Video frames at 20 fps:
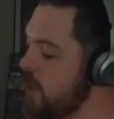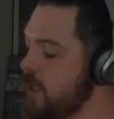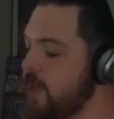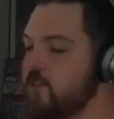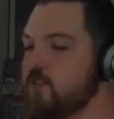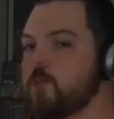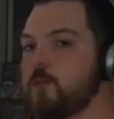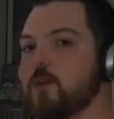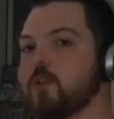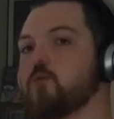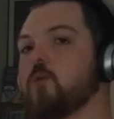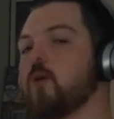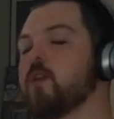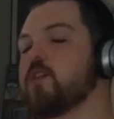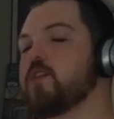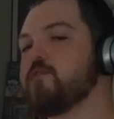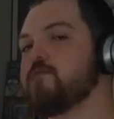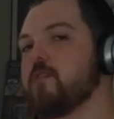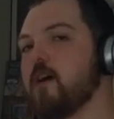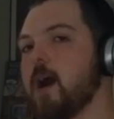gives me
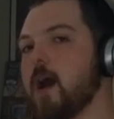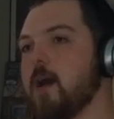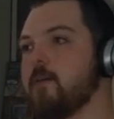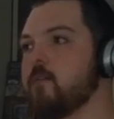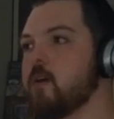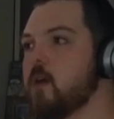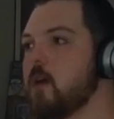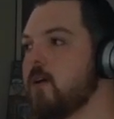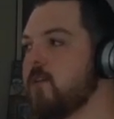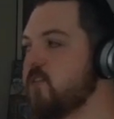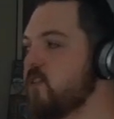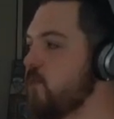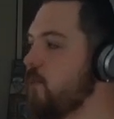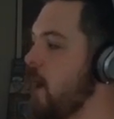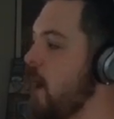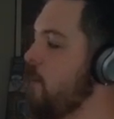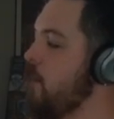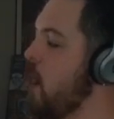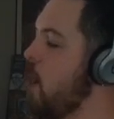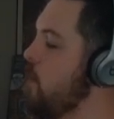25. So
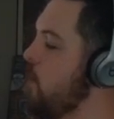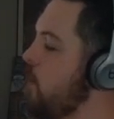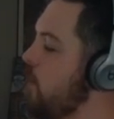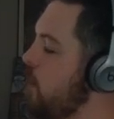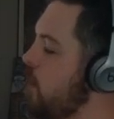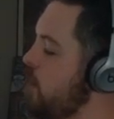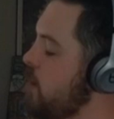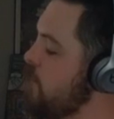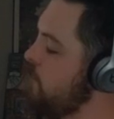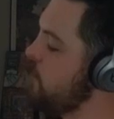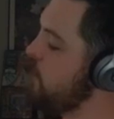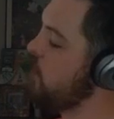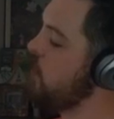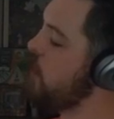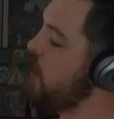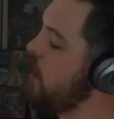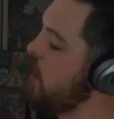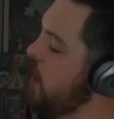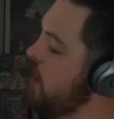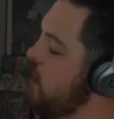my probability for
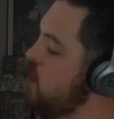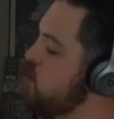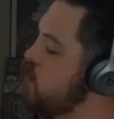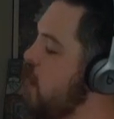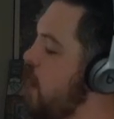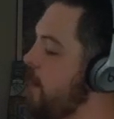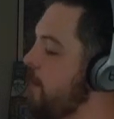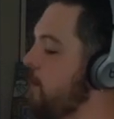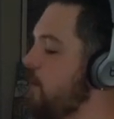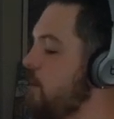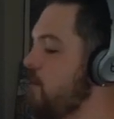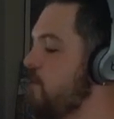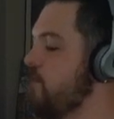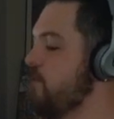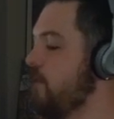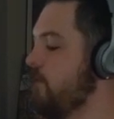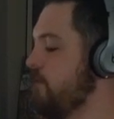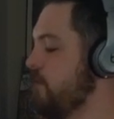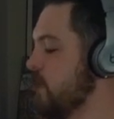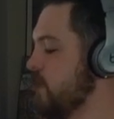landing on a triangle in
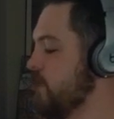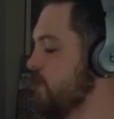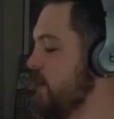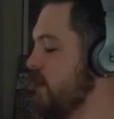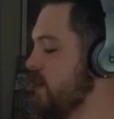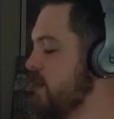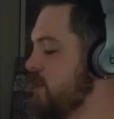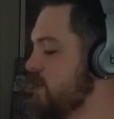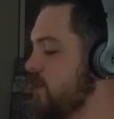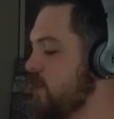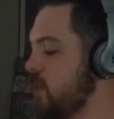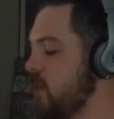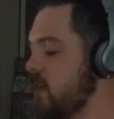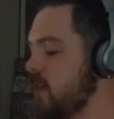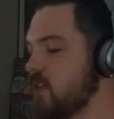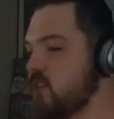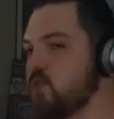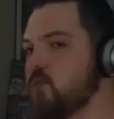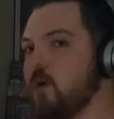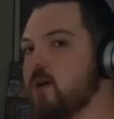50 spins
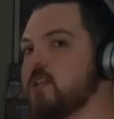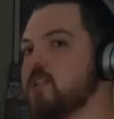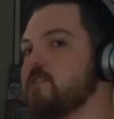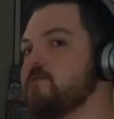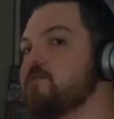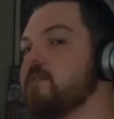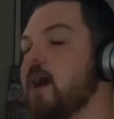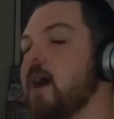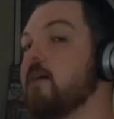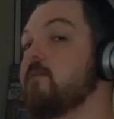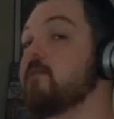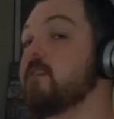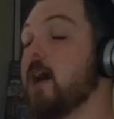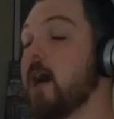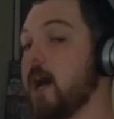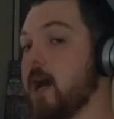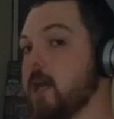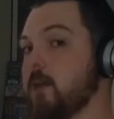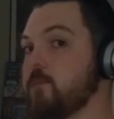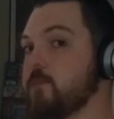is 25
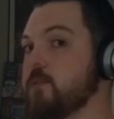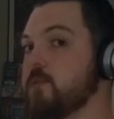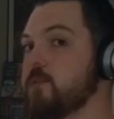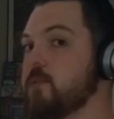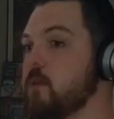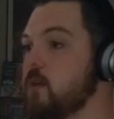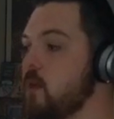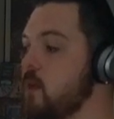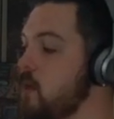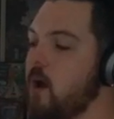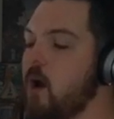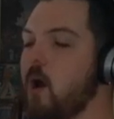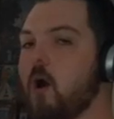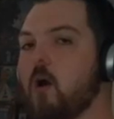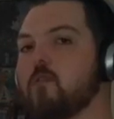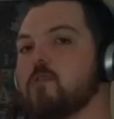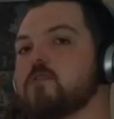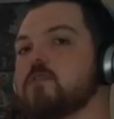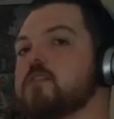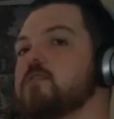times.
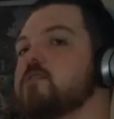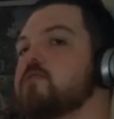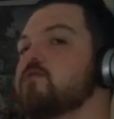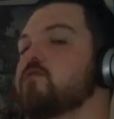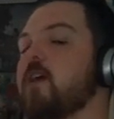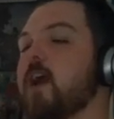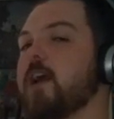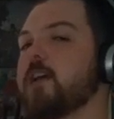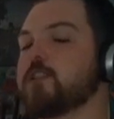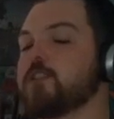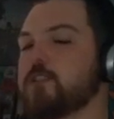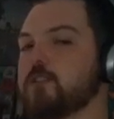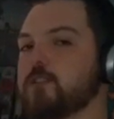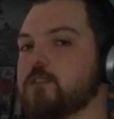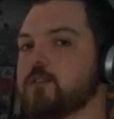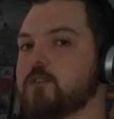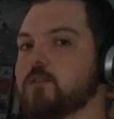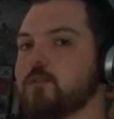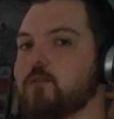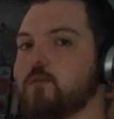All this is
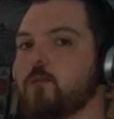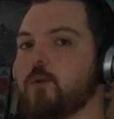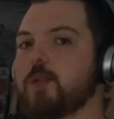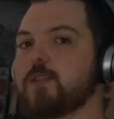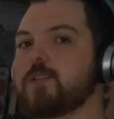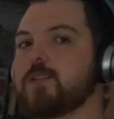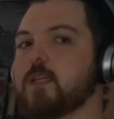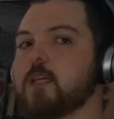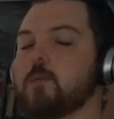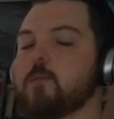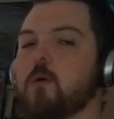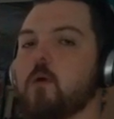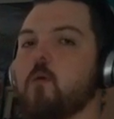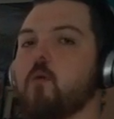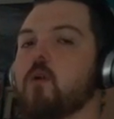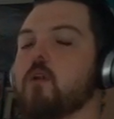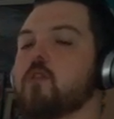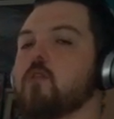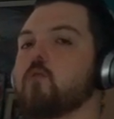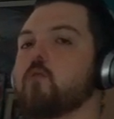fractions. We're just thinking about
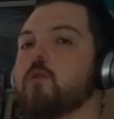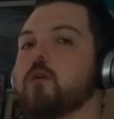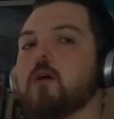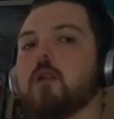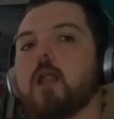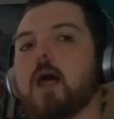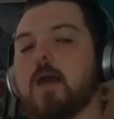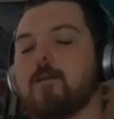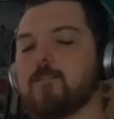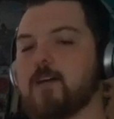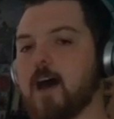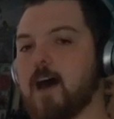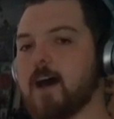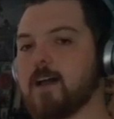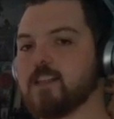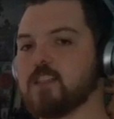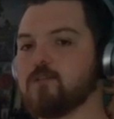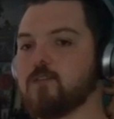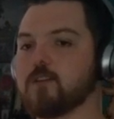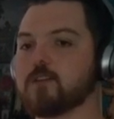what are the real life
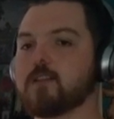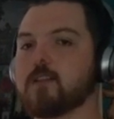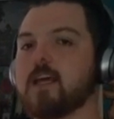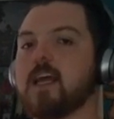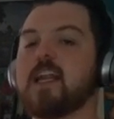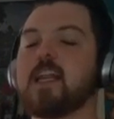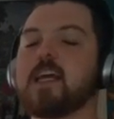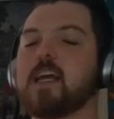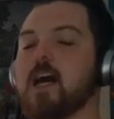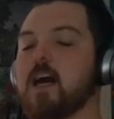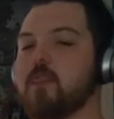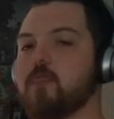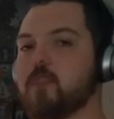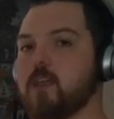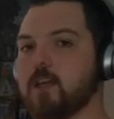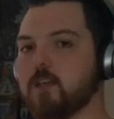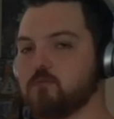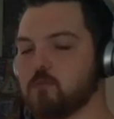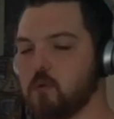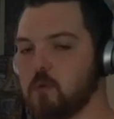odds of us landing on
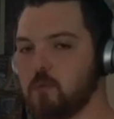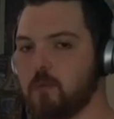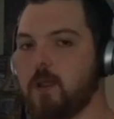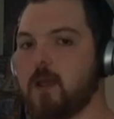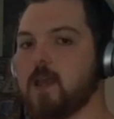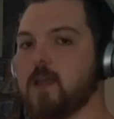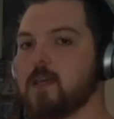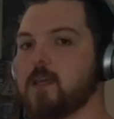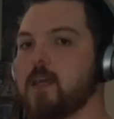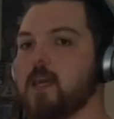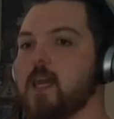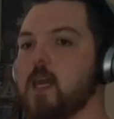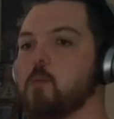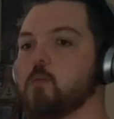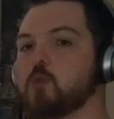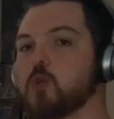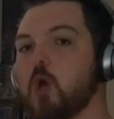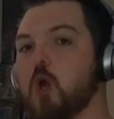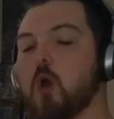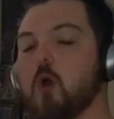things. We're playing
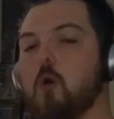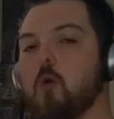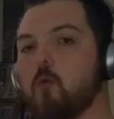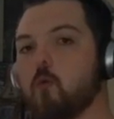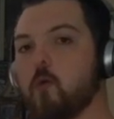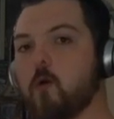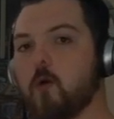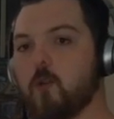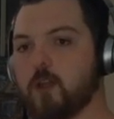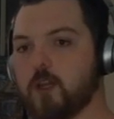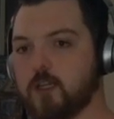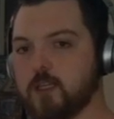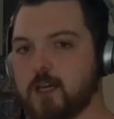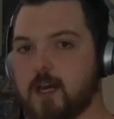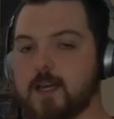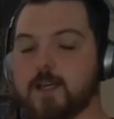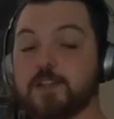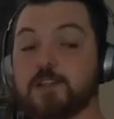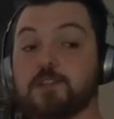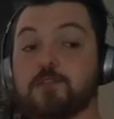games, rolling
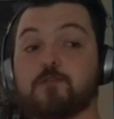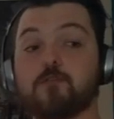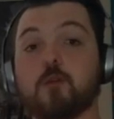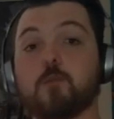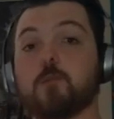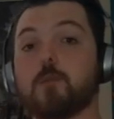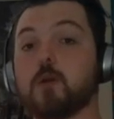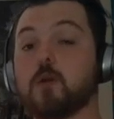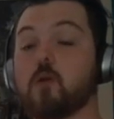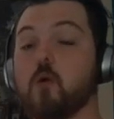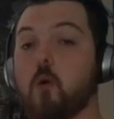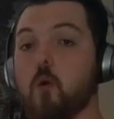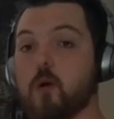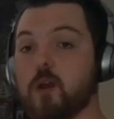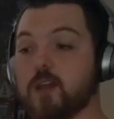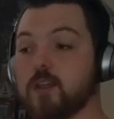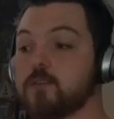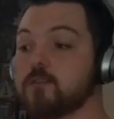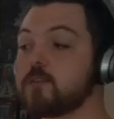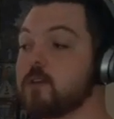dice, flipping
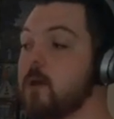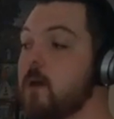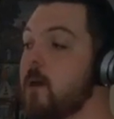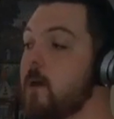coins.